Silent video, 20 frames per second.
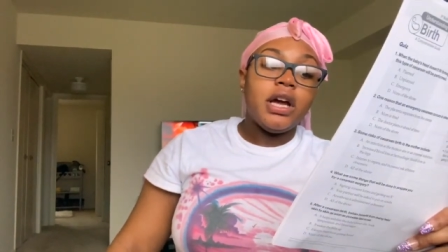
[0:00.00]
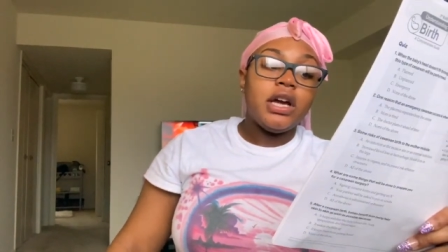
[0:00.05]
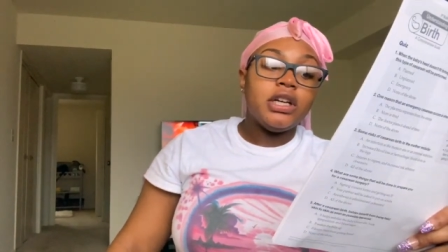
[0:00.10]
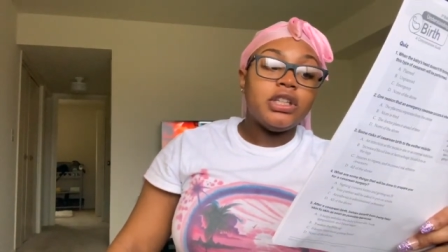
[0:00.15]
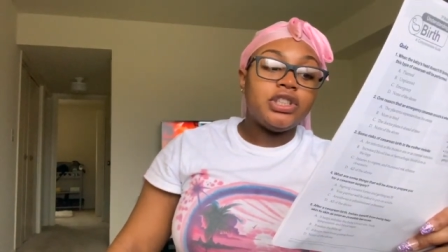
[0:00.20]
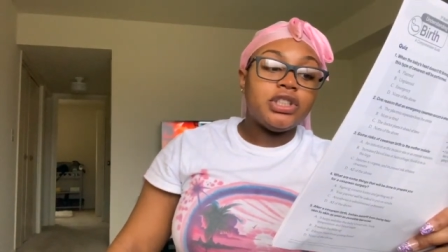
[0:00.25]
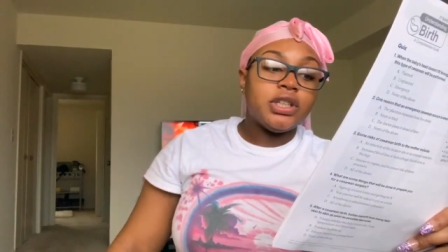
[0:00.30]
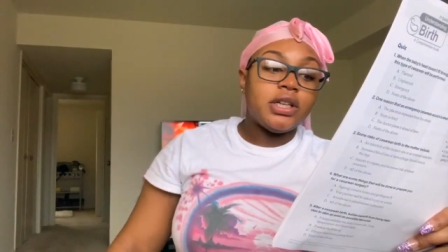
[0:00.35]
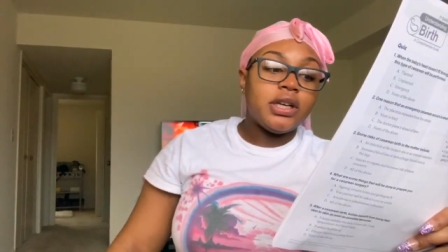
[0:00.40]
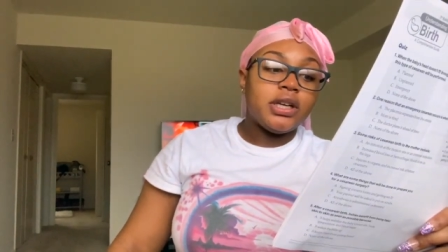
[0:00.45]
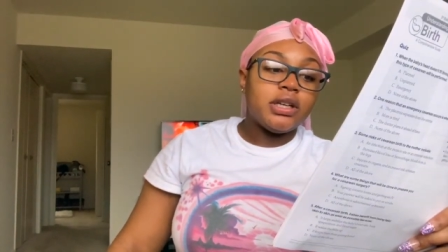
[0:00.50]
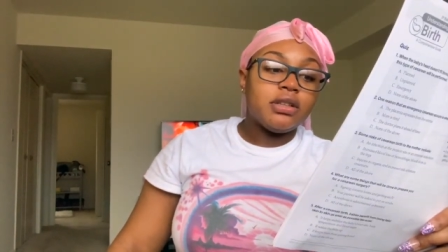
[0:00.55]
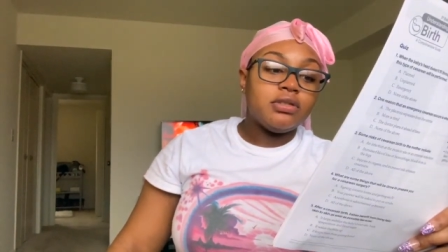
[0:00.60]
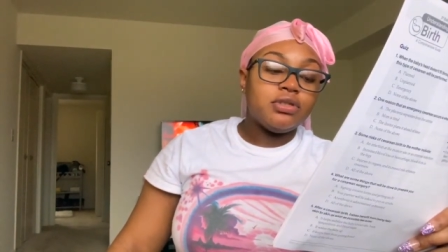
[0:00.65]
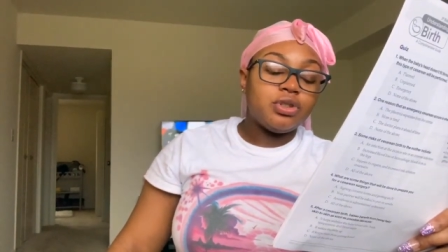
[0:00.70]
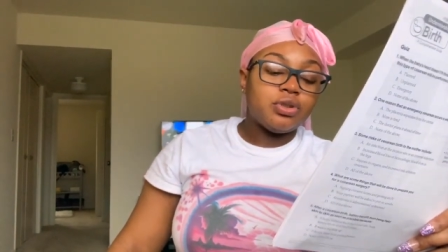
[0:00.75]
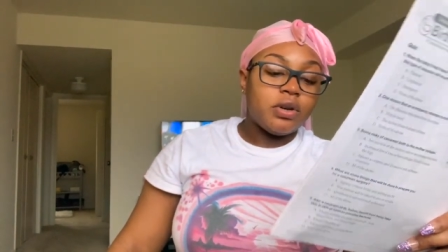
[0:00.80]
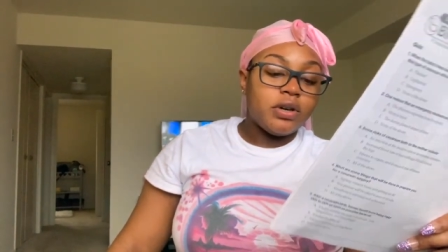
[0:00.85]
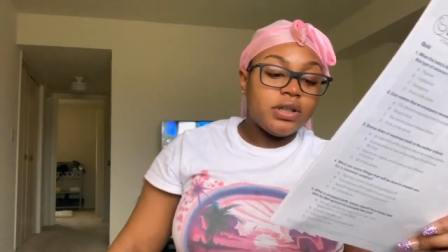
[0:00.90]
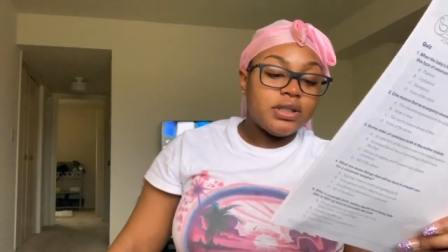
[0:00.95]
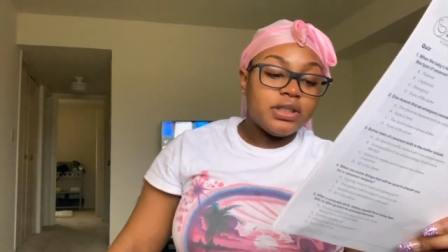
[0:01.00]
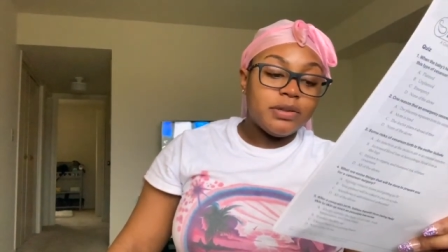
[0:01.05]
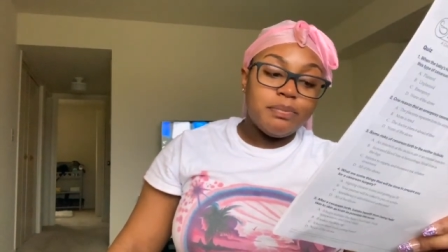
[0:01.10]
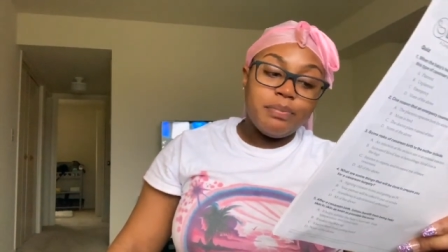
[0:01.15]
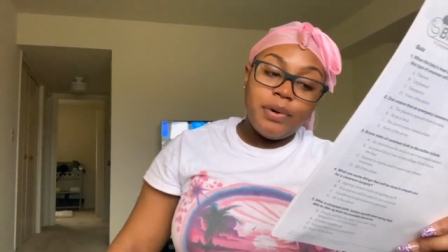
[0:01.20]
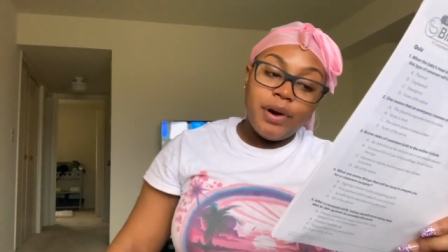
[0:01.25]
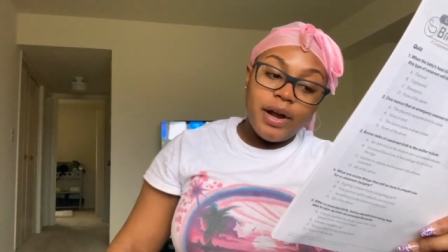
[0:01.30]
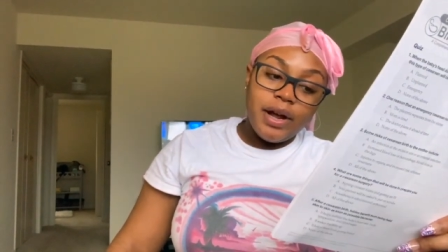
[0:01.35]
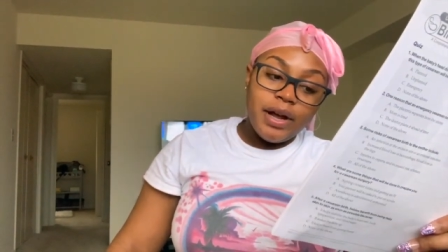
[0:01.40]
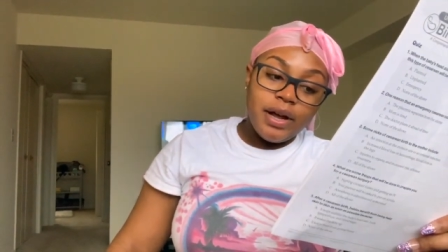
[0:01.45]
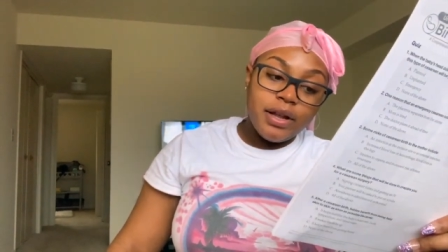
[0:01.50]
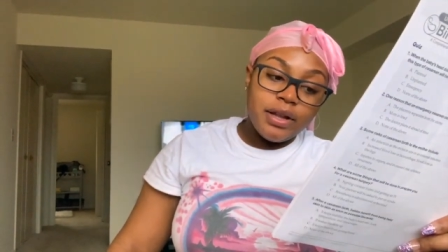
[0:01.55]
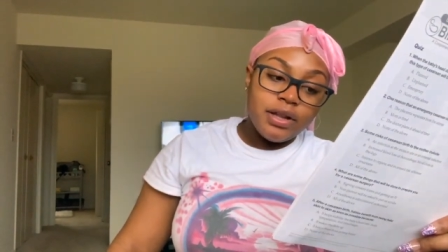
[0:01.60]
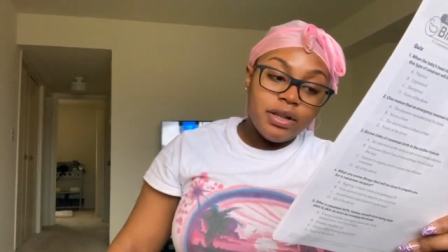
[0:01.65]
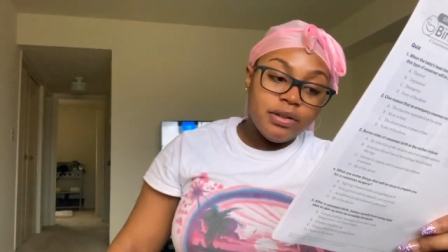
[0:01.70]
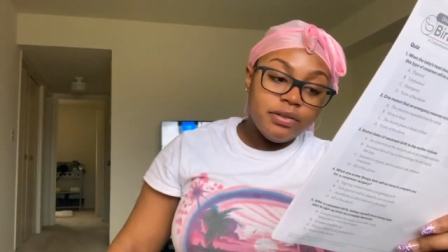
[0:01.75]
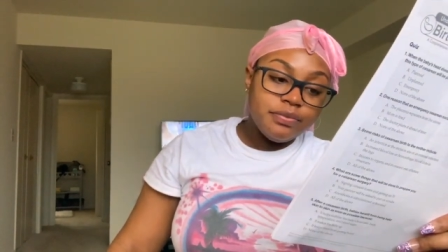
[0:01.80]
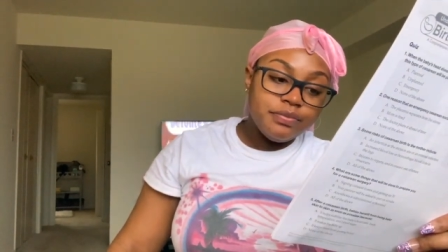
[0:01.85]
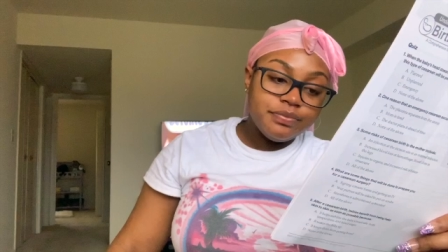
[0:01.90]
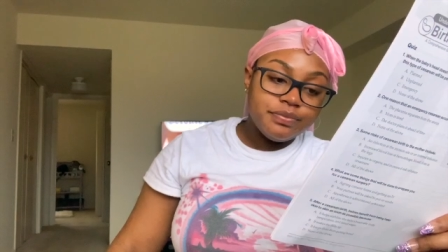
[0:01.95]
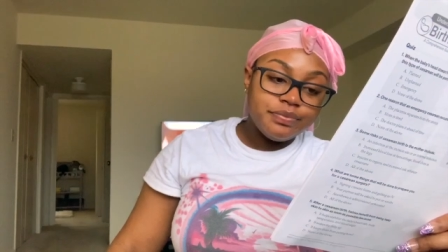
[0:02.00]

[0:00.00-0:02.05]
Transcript: itching, shortness of breath.